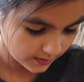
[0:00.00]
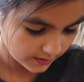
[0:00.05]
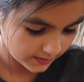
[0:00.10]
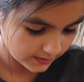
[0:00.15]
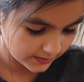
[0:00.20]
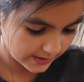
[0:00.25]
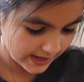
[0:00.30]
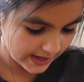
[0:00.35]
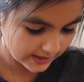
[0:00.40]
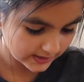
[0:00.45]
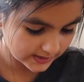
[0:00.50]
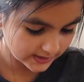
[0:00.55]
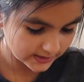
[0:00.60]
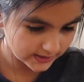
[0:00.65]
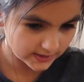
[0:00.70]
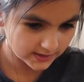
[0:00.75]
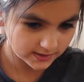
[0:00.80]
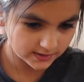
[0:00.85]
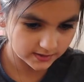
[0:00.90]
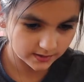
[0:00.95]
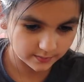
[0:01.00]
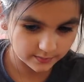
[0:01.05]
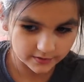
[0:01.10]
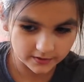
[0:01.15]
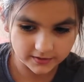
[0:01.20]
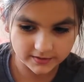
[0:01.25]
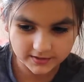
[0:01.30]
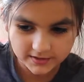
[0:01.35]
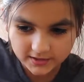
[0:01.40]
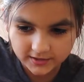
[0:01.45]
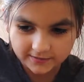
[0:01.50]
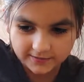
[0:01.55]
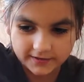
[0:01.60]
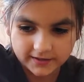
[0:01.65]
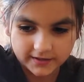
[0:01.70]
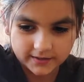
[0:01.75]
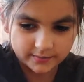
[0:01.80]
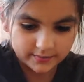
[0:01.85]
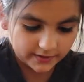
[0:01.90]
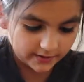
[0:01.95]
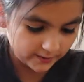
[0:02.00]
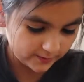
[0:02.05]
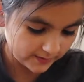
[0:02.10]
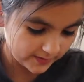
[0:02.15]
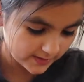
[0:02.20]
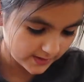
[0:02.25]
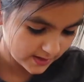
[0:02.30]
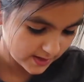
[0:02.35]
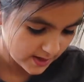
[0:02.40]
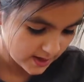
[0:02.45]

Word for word: next summer, this is for him, by the way.